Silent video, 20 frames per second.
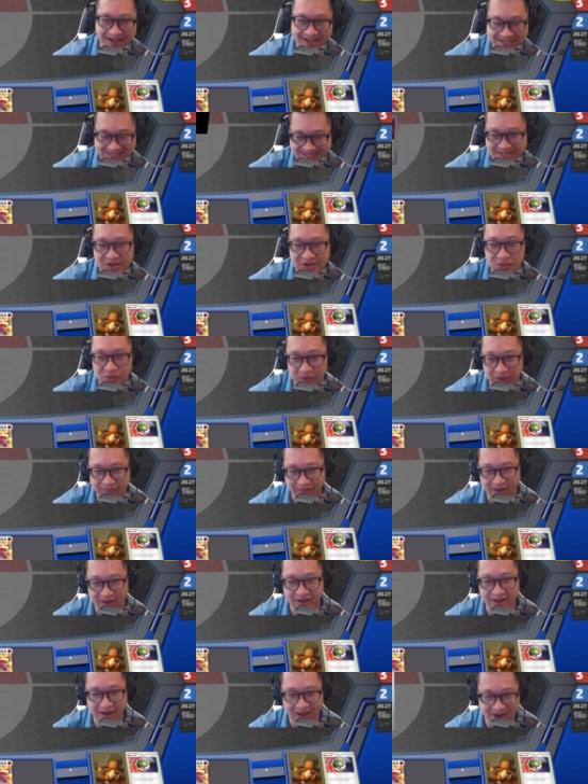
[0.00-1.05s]
I still would have
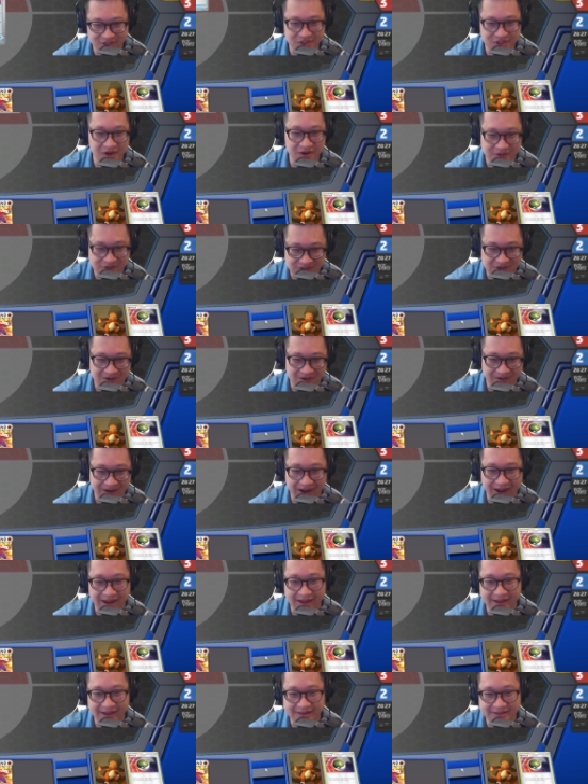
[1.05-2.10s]
uh, had Charizard
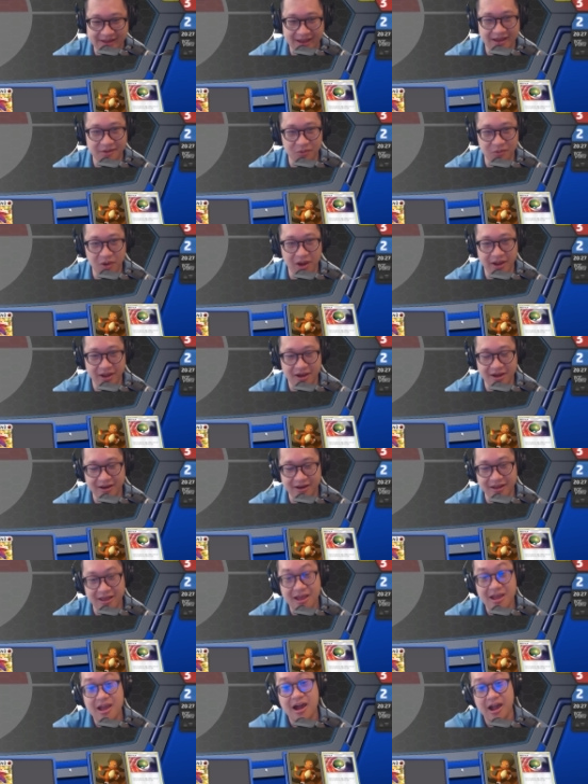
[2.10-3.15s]
and
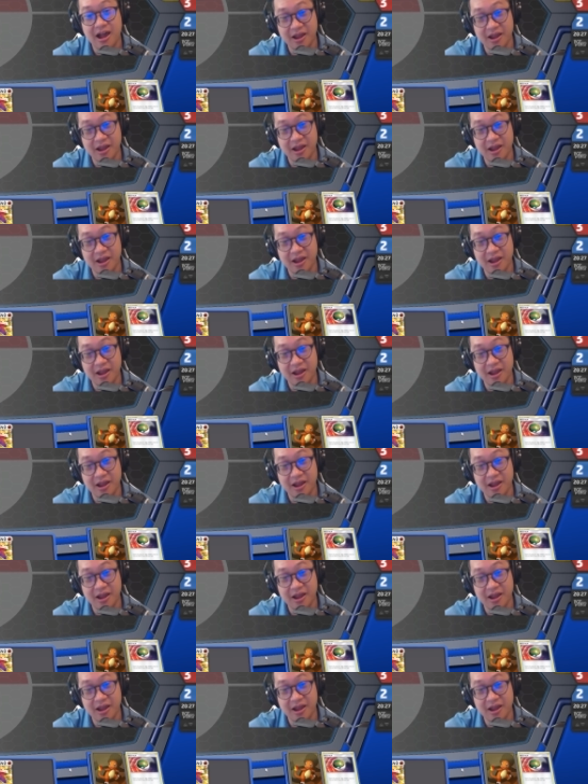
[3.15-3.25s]
uh,